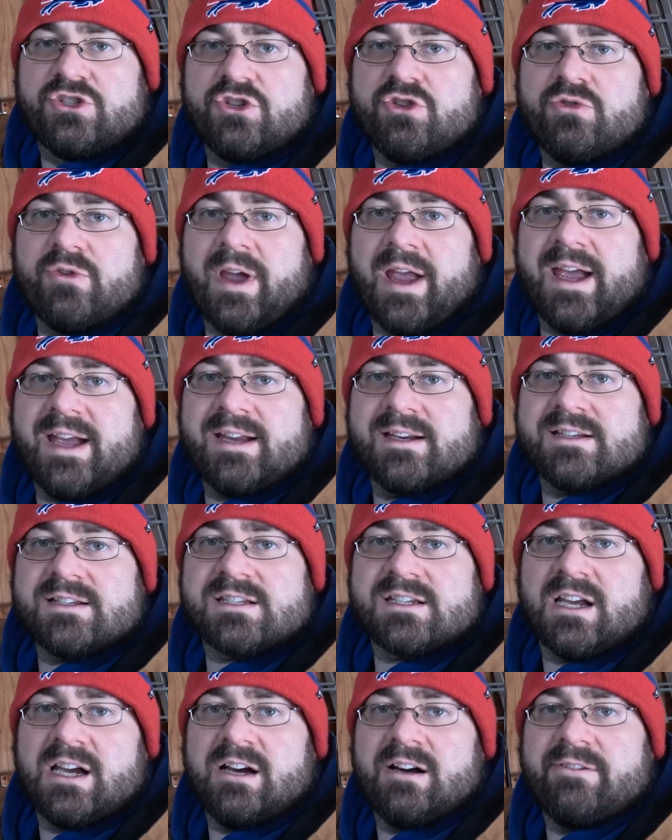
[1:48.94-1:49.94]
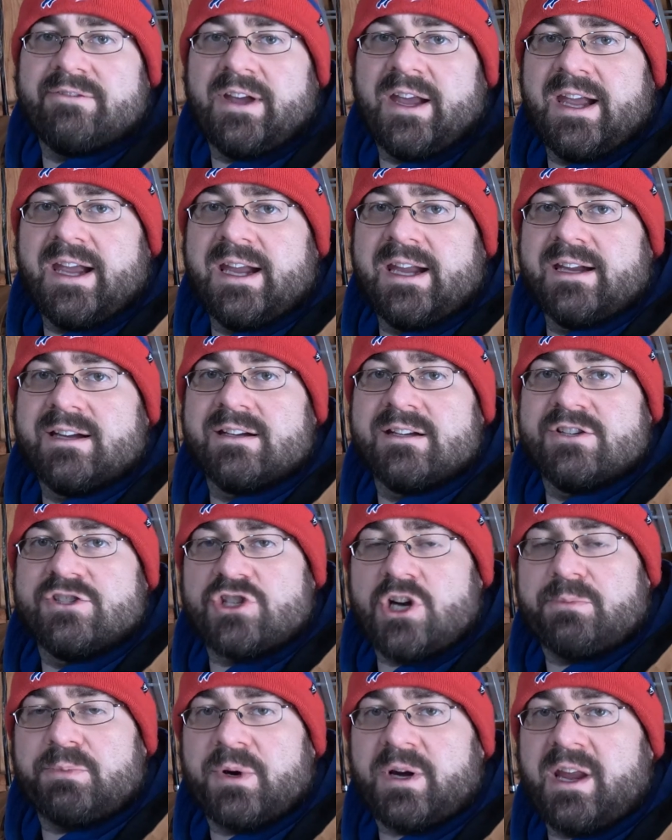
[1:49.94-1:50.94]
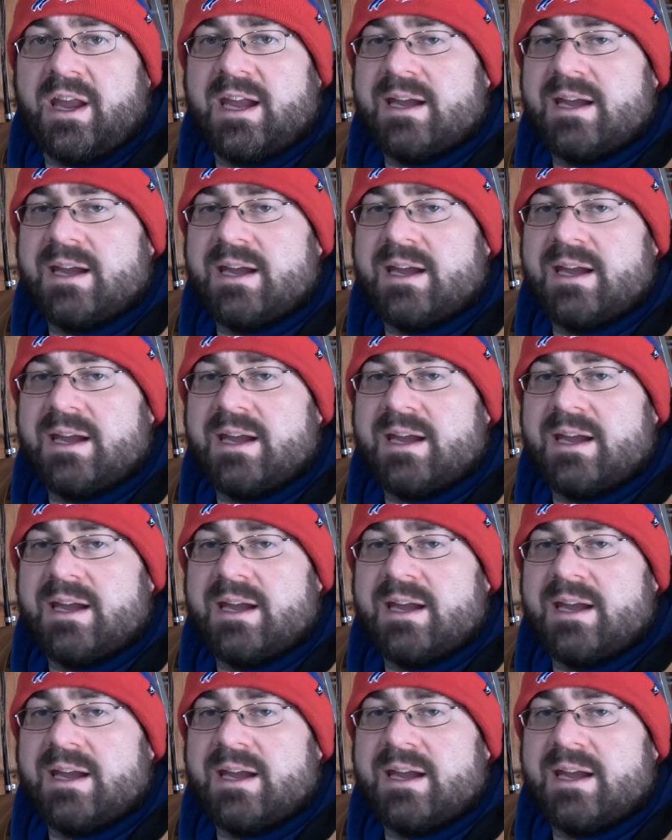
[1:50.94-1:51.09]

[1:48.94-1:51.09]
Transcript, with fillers: two ends of a jumper